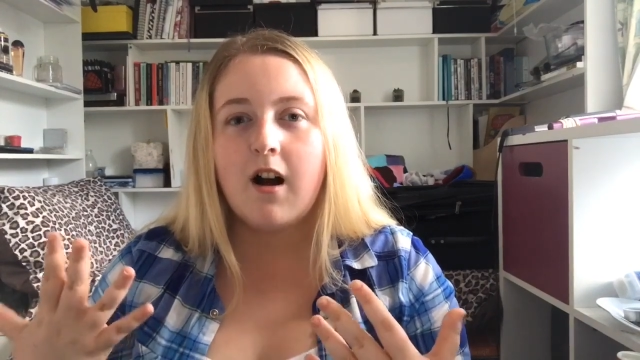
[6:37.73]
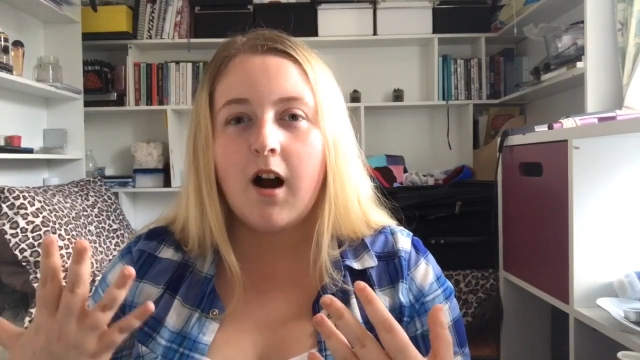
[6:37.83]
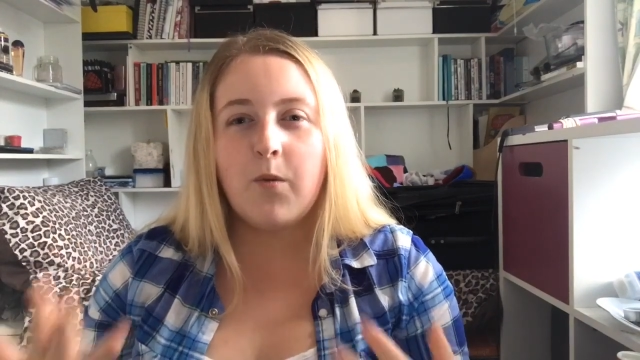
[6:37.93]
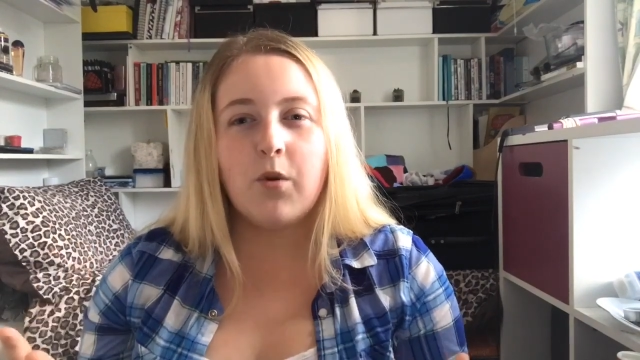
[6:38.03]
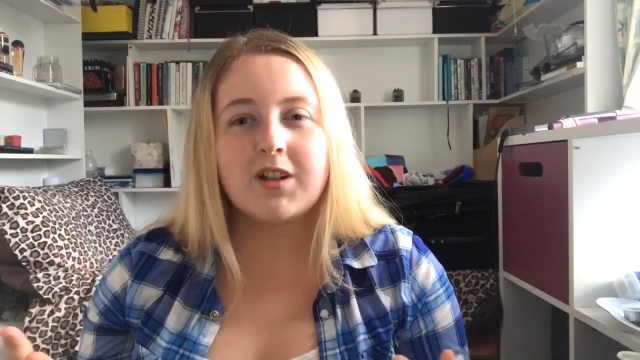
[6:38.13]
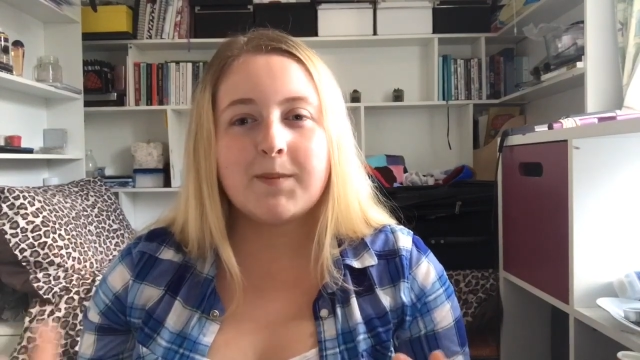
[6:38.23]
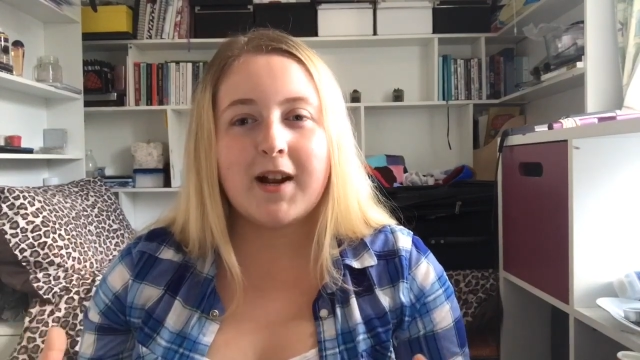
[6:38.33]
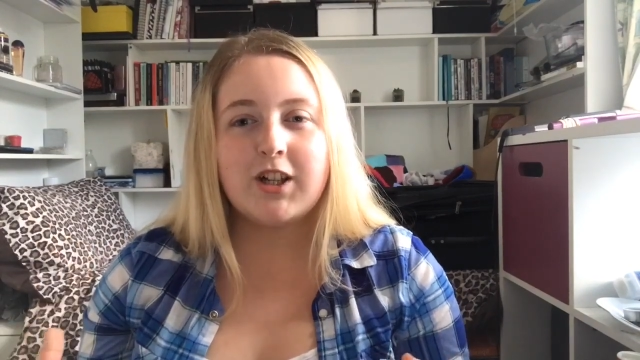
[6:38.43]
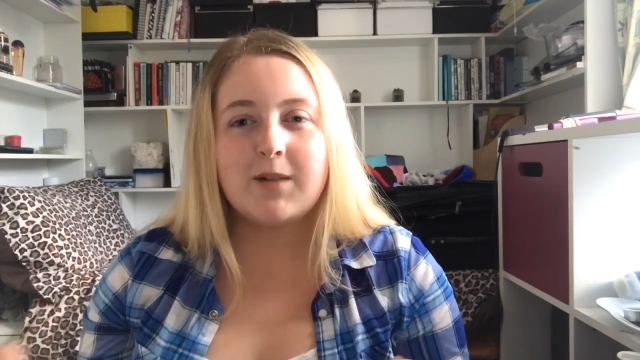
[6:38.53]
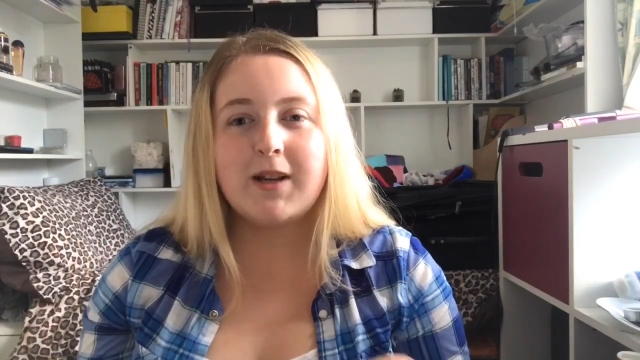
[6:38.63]
I want
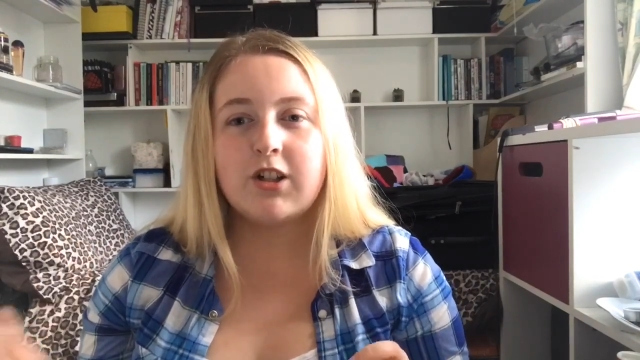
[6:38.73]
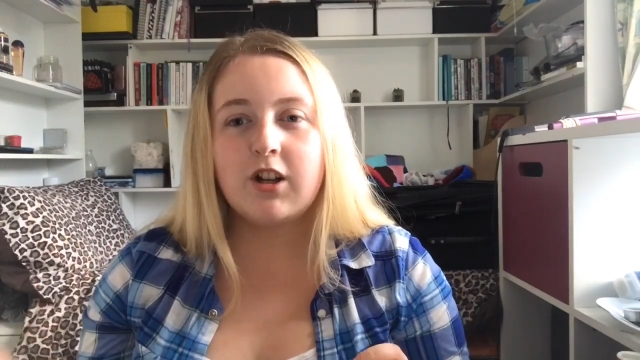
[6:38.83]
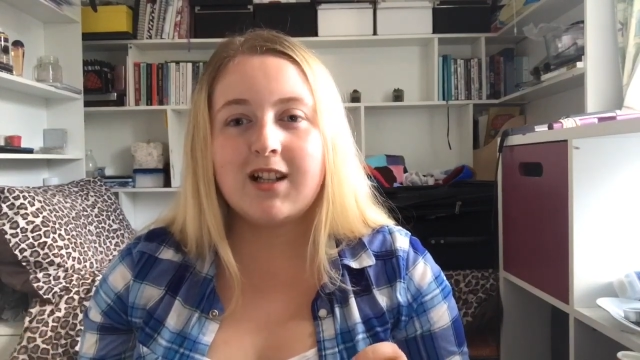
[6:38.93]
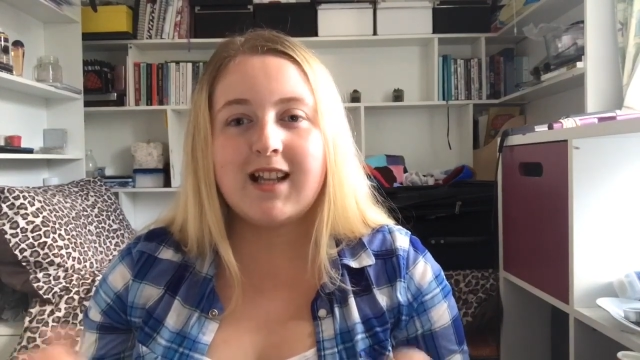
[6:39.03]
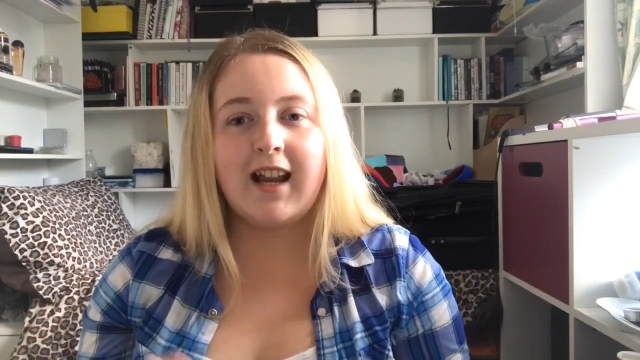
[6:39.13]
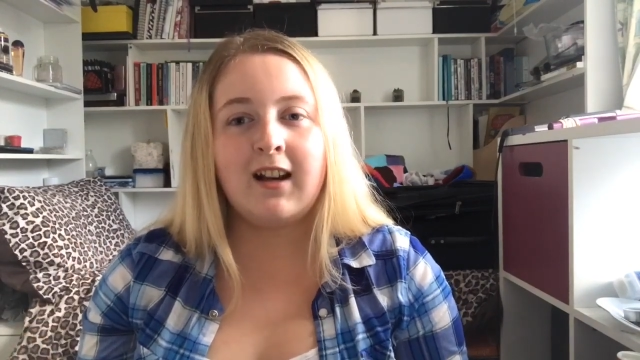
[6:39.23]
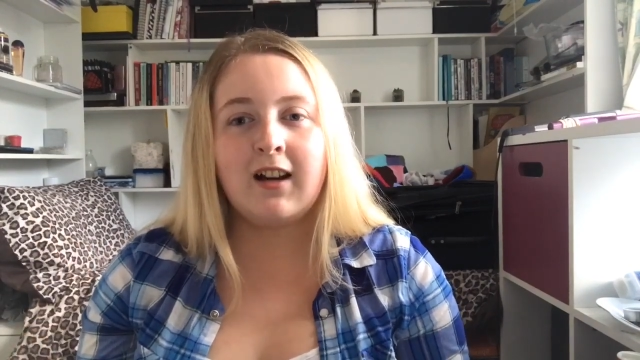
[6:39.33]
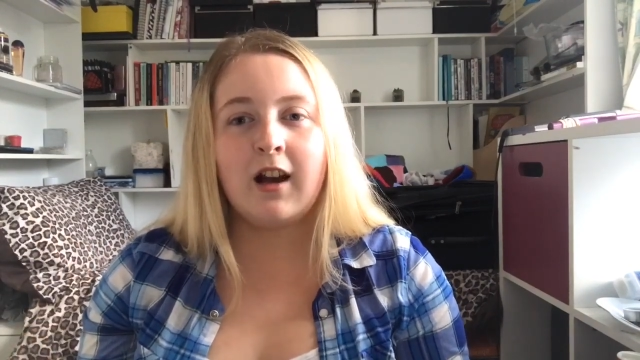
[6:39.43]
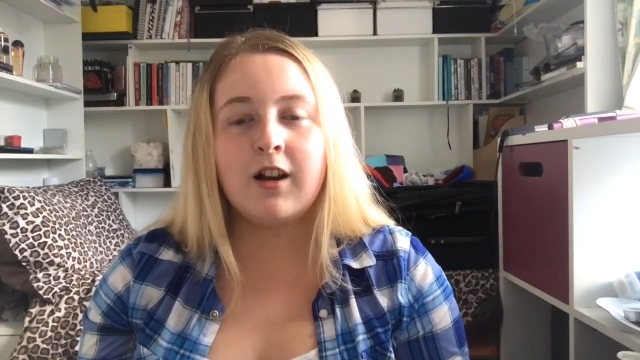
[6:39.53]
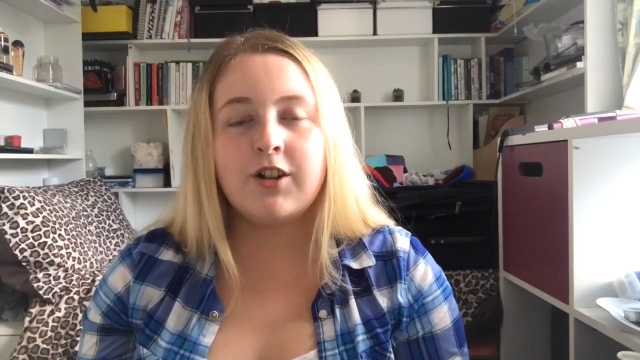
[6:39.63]
Spanish to be as good as
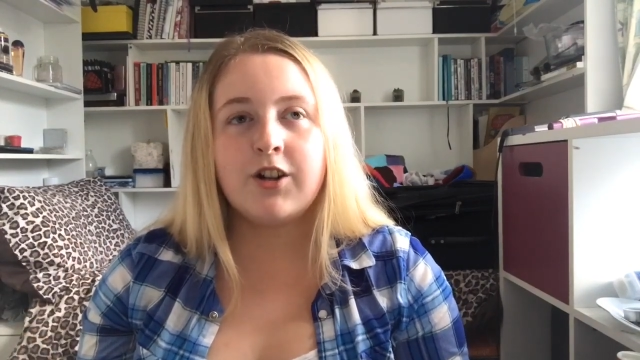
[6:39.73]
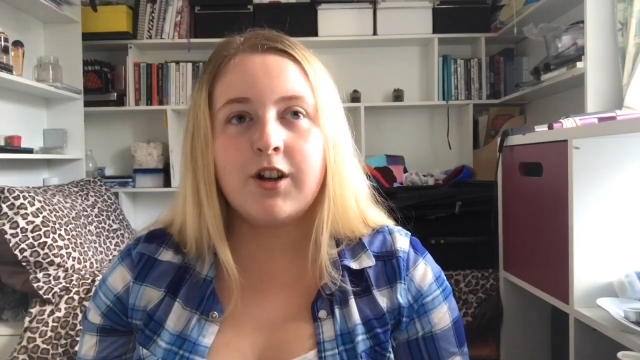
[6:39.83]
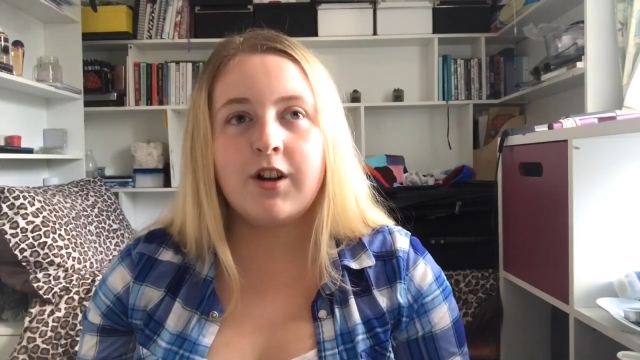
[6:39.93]
English,